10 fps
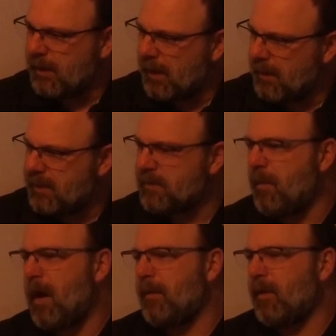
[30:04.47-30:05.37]
day and says,
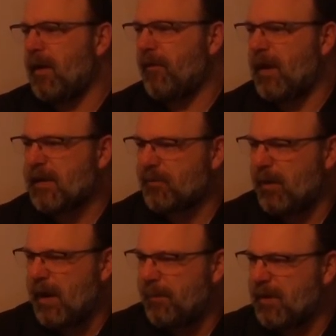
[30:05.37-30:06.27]
Mom, you'll never guess
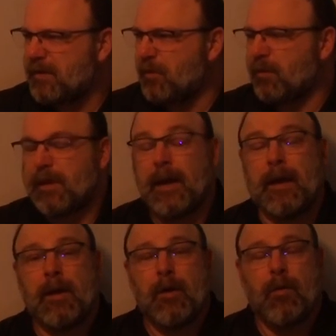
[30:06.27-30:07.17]
what happened at school today.
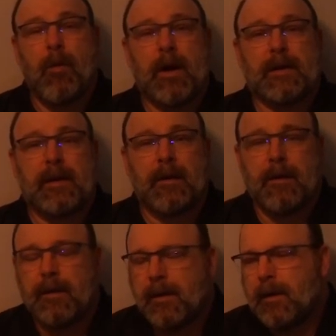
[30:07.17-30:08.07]
What,
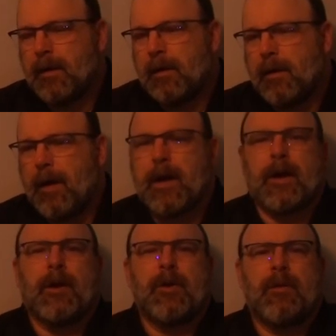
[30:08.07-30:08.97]
dear? I
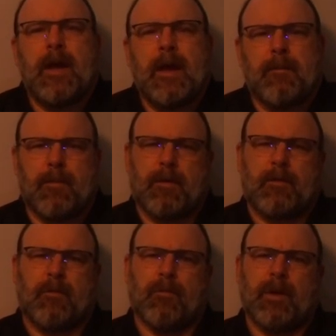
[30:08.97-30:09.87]
got a new name.
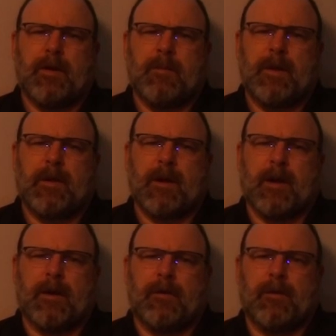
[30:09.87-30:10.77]
What do you mean you got
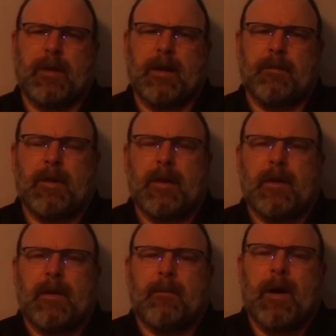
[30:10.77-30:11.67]
a new name?
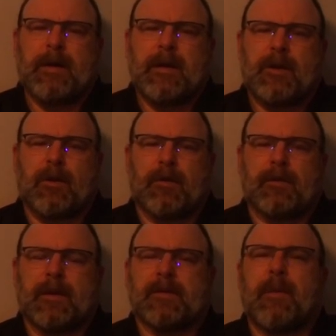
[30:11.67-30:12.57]
My teacher
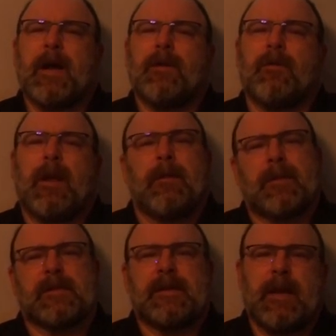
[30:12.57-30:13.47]
says my new name
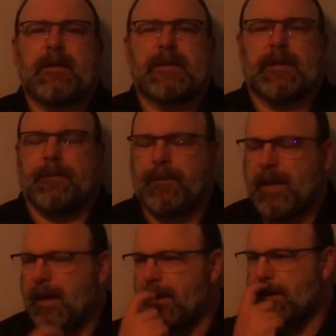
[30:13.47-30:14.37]
is Nelson.
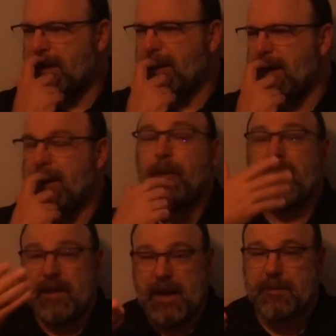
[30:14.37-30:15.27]
And uh, anyway,
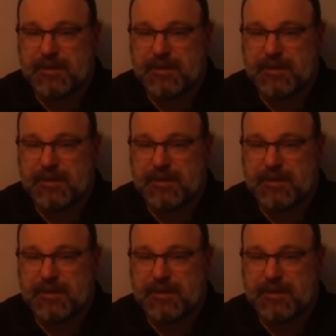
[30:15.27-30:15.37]
the name